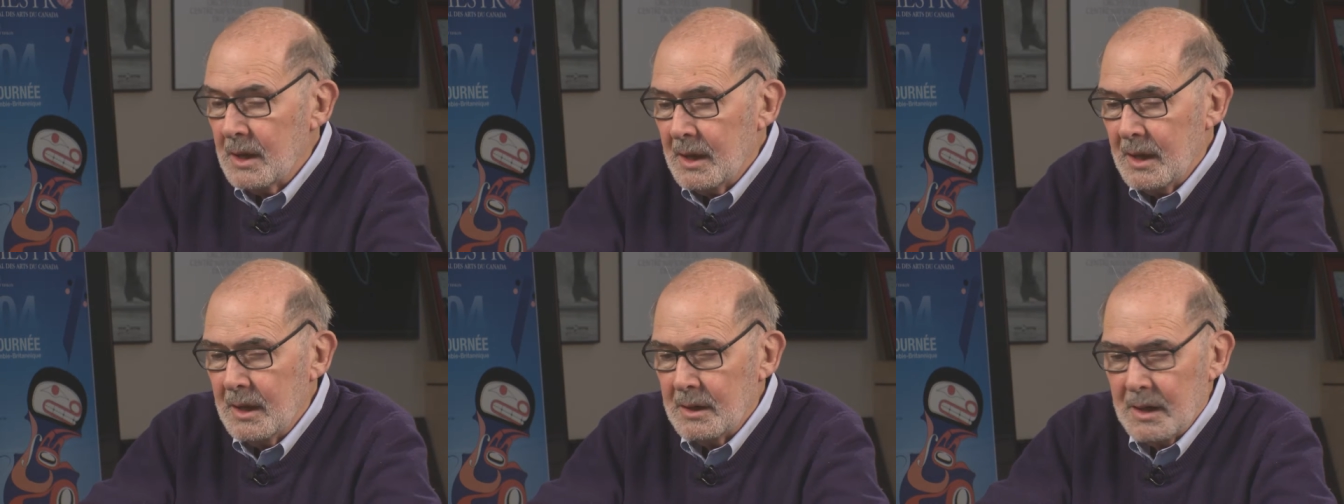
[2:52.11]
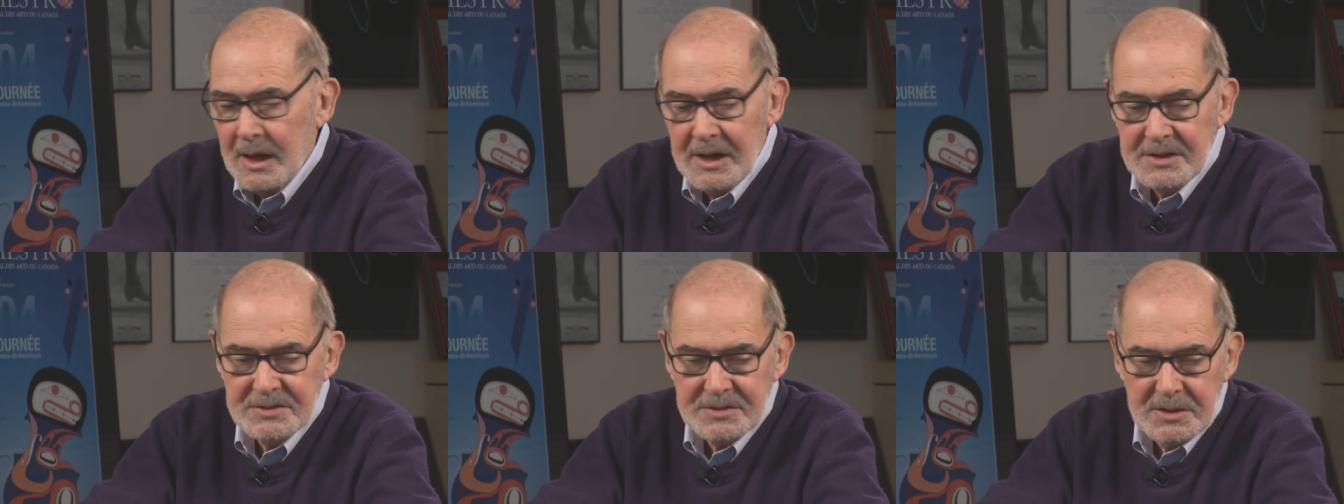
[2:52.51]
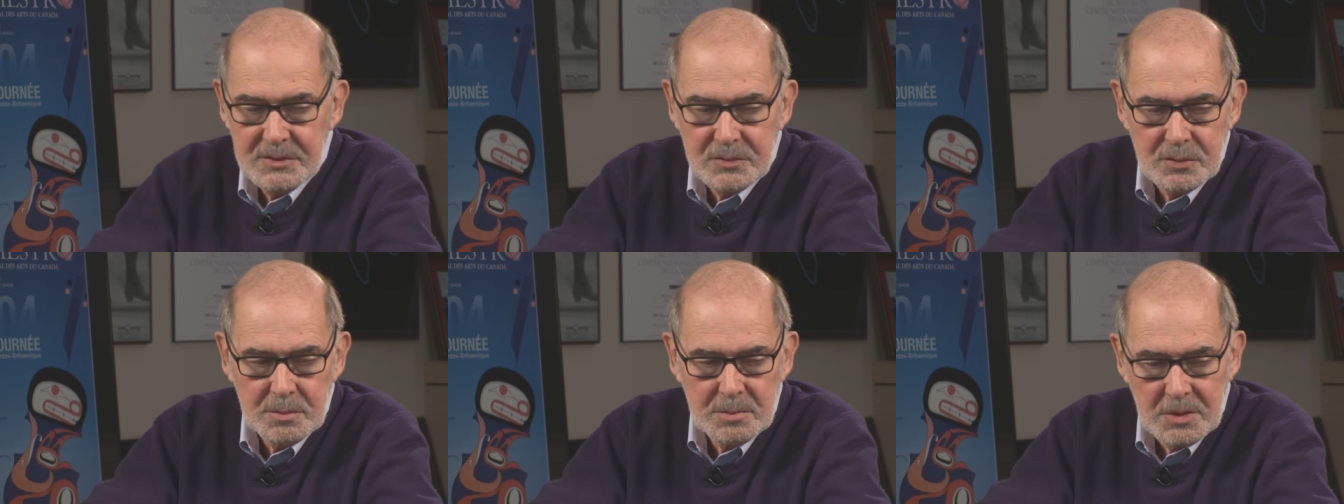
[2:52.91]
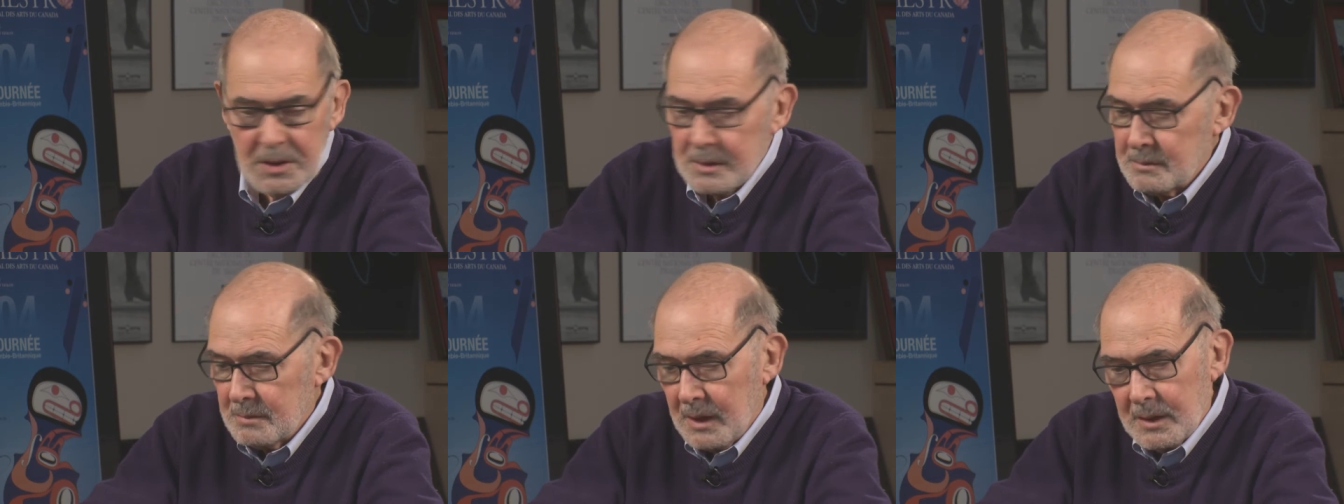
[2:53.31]
and I said to him,
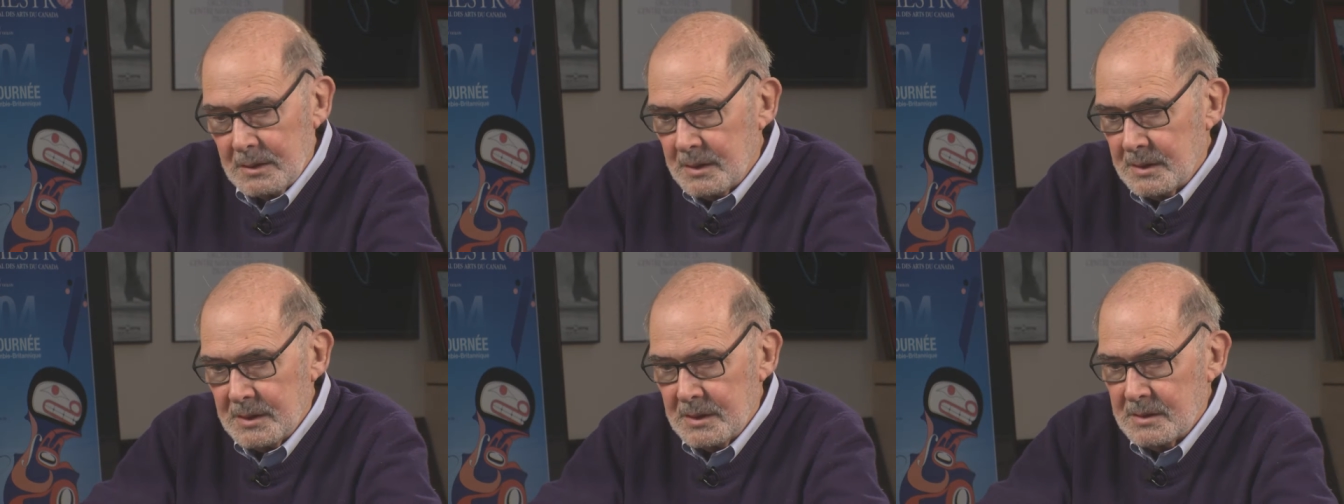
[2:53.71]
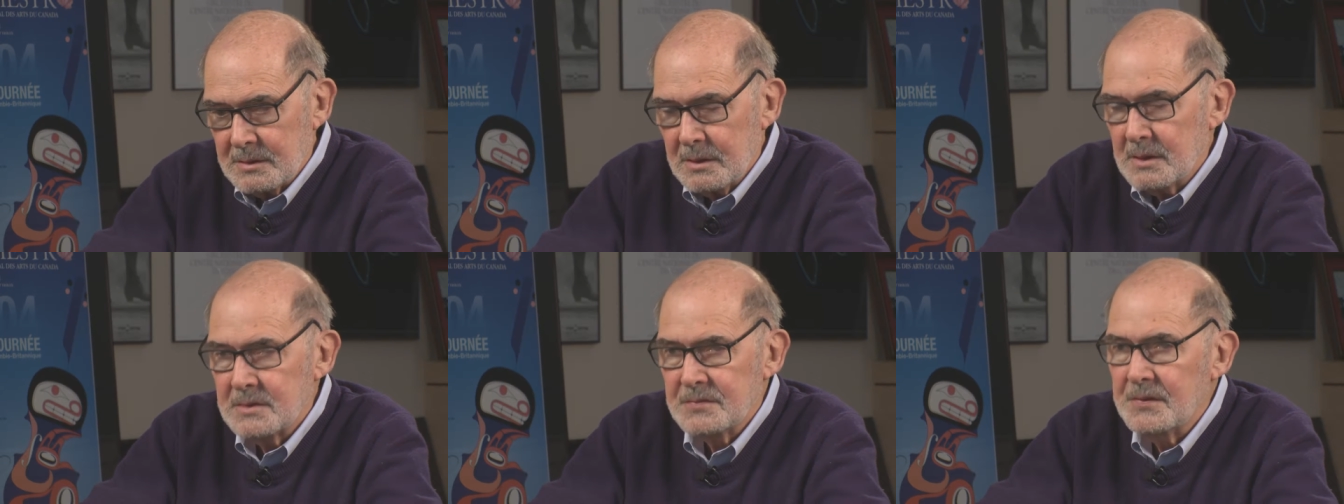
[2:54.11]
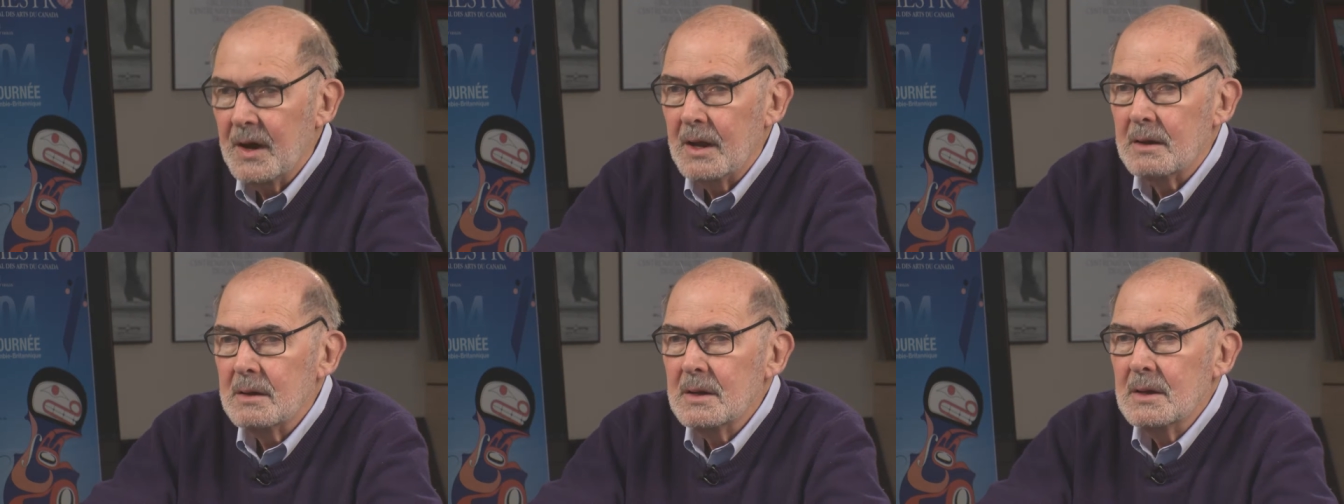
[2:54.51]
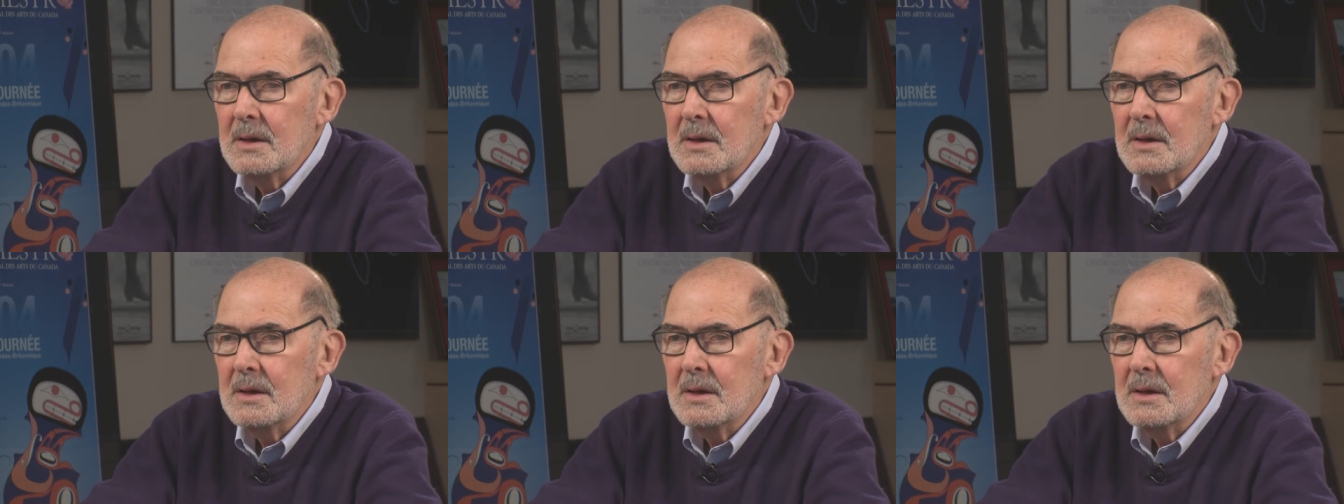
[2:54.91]
look, uh, it's, it's, fine.